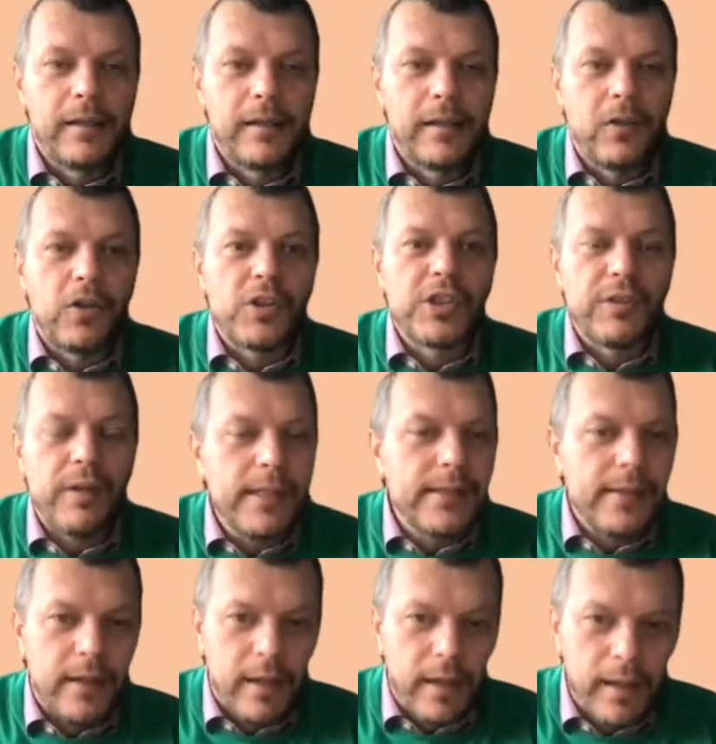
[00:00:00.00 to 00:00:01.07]

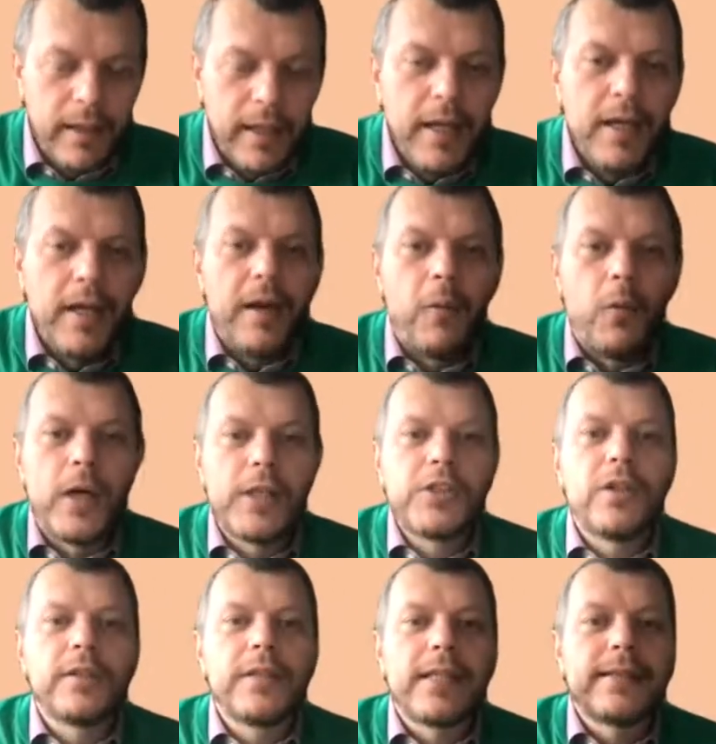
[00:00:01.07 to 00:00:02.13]
constraints are, once
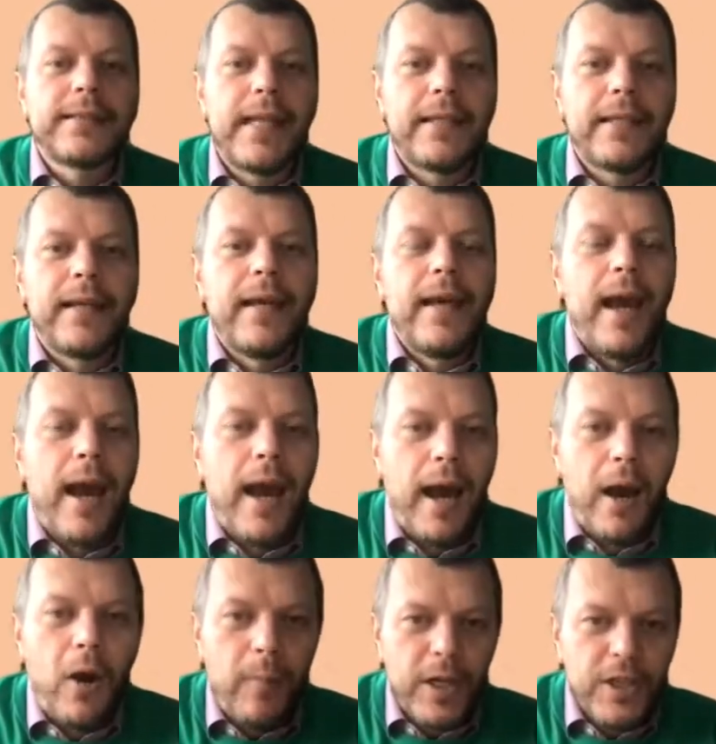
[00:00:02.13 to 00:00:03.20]
you understand
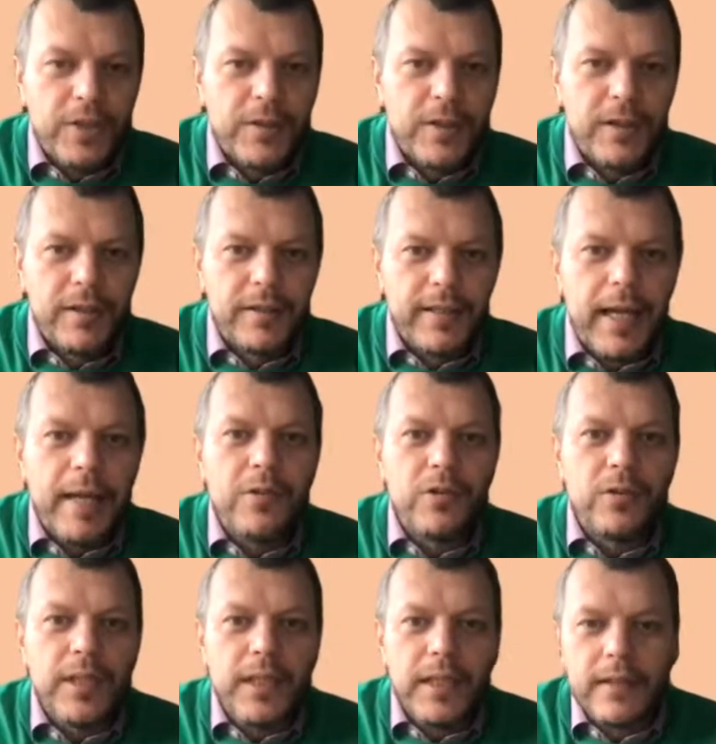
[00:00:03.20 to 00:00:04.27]
how much time
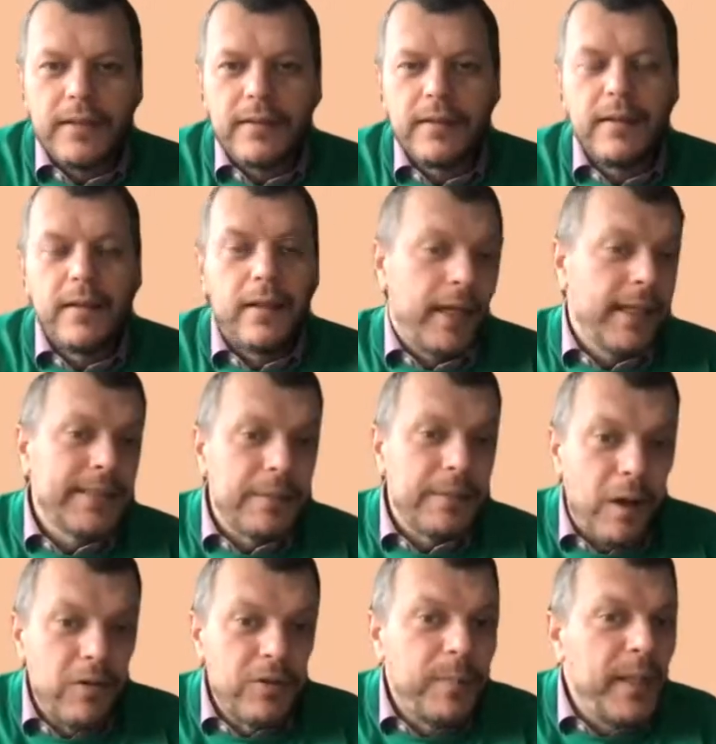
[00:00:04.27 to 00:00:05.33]
you need, it's
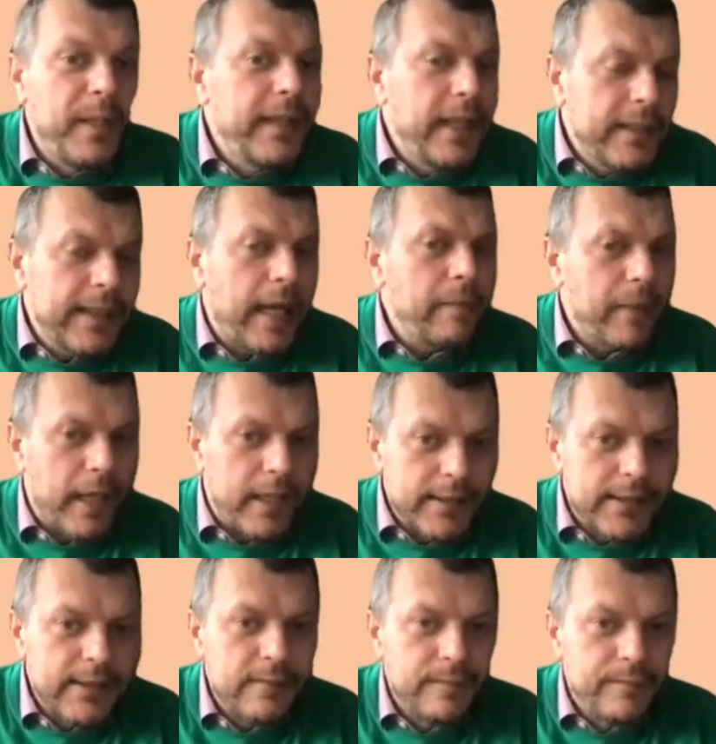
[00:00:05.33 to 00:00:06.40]
about building
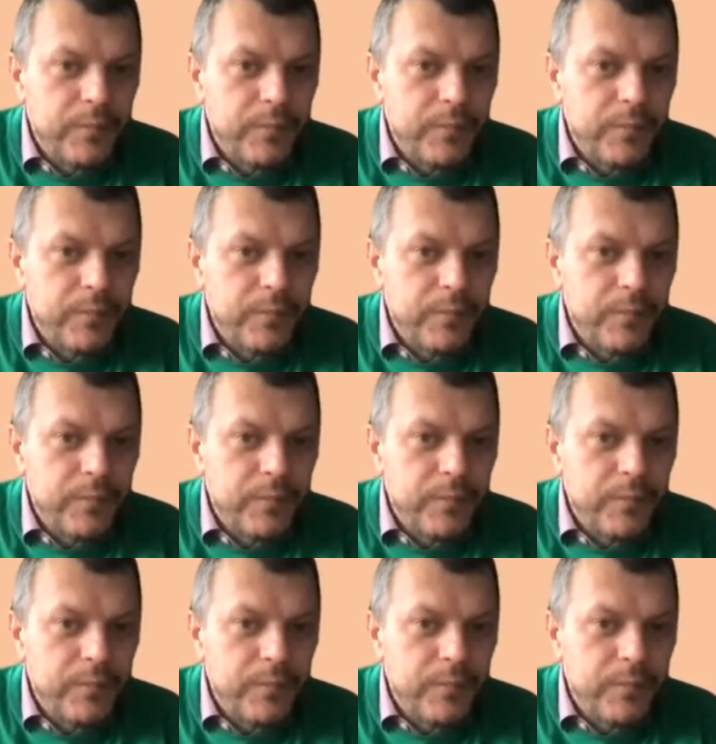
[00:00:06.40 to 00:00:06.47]
timelines.